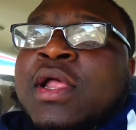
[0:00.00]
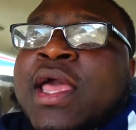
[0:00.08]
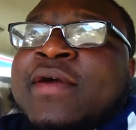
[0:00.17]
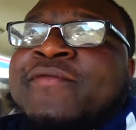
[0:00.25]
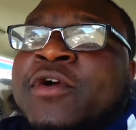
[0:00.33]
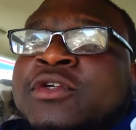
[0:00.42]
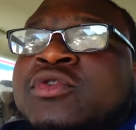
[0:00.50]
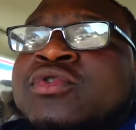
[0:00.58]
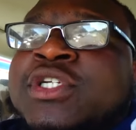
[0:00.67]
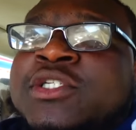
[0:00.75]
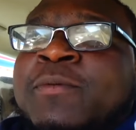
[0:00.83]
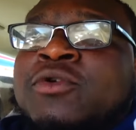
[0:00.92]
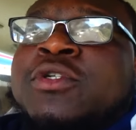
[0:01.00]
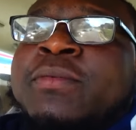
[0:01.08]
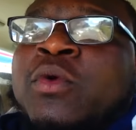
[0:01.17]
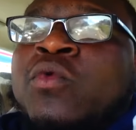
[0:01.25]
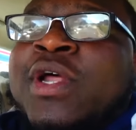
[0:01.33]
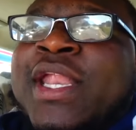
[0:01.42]
at first it was just supposed to
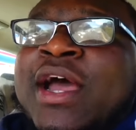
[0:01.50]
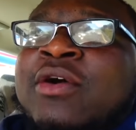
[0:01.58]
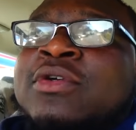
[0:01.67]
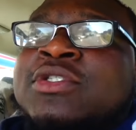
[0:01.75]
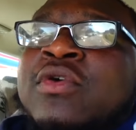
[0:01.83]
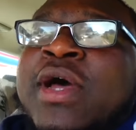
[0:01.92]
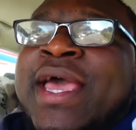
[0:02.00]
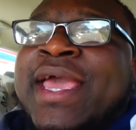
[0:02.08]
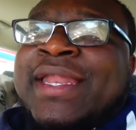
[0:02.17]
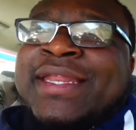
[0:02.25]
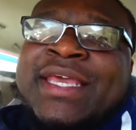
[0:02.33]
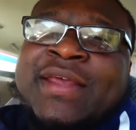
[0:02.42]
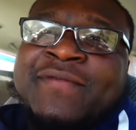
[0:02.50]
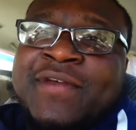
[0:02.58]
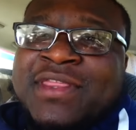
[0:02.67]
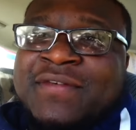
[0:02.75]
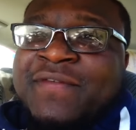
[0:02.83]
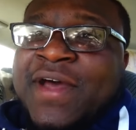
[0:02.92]
be one hour, so I had to get
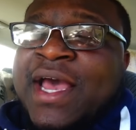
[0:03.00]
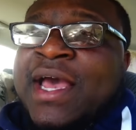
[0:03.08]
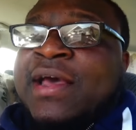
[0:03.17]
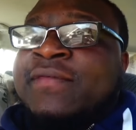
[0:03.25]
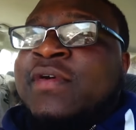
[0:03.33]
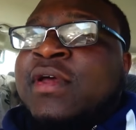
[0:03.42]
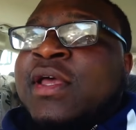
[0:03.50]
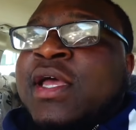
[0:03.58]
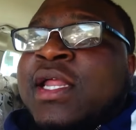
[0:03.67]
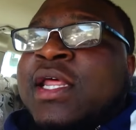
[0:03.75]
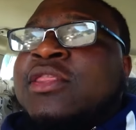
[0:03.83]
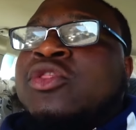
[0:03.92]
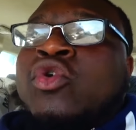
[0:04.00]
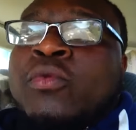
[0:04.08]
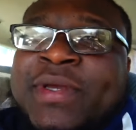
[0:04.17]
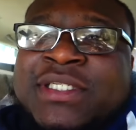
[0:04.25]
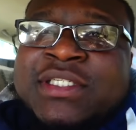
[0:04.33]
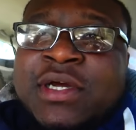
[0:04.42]
55. They threw
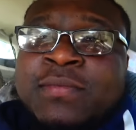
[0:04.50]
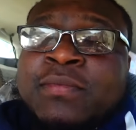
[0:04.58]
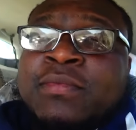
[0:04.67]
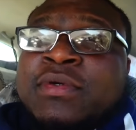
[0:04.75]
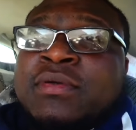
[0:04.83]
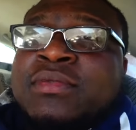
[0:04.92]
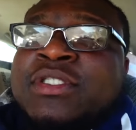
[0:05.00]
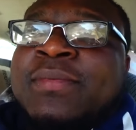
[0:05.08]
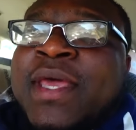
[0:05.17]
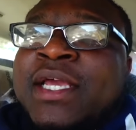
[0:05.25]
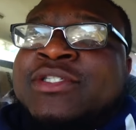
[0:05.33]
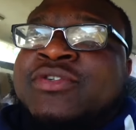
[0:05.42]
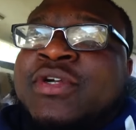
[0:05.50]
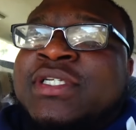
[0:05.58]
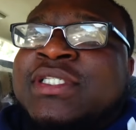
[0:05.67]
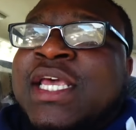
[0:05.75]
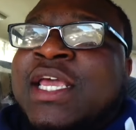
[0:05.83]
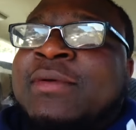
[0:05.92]
me some some extra the
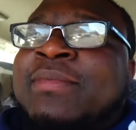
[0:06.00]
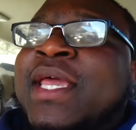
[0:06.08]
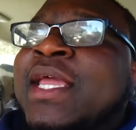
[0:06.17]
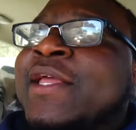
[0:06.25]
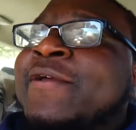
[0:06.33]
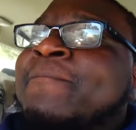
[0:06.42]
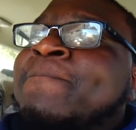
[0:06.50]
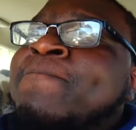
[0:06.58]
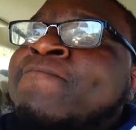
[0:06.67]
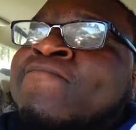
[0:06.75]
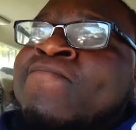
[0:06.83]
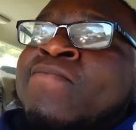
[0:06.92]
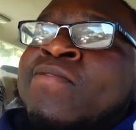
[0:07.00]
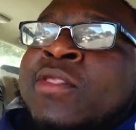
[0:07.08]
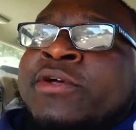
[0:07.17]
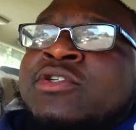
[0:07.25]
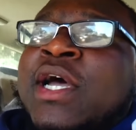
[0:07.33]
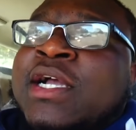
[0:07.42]
same day,
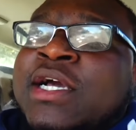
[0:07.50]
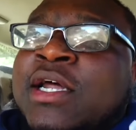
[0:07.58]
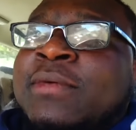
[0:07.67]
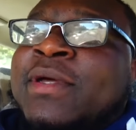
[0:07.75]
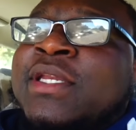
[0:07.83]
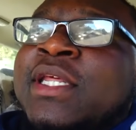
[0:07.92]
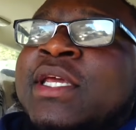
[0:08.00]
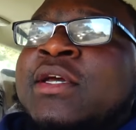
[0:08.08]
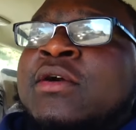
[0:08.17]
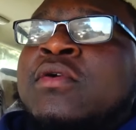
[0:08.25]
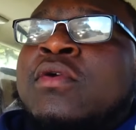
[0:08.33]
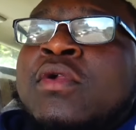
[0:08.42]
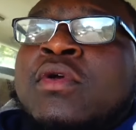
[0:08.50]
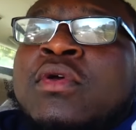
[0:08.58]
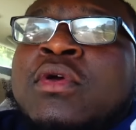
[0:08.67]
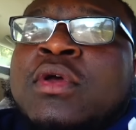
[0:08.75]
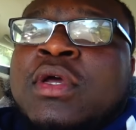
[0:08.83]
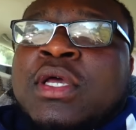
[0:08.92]
so I cut them a deal.
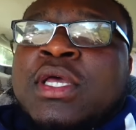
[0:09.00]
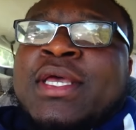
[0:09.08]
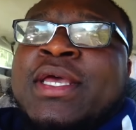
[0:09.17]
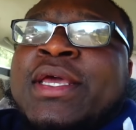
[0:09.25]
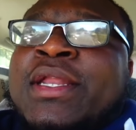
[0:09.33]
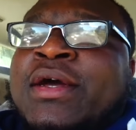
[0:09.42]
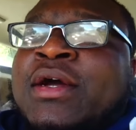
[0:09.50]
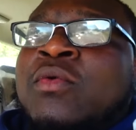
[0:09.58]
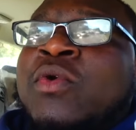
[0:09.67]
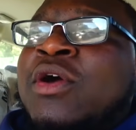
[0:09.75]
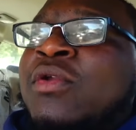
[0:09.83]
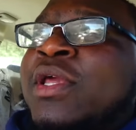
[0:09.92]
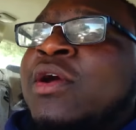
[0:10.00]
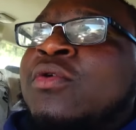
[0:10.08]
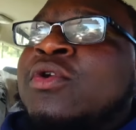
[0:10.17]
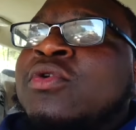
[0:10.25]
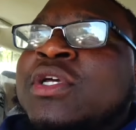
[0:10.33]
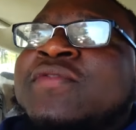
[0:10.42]
And uh, we only
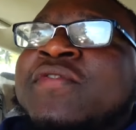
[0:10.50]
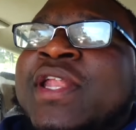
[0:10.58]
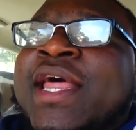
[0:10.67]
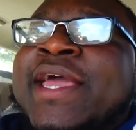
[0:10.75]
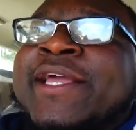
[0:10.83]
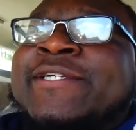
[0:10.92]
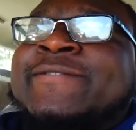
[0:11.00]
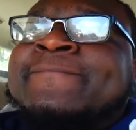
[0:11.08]
gonna do this for like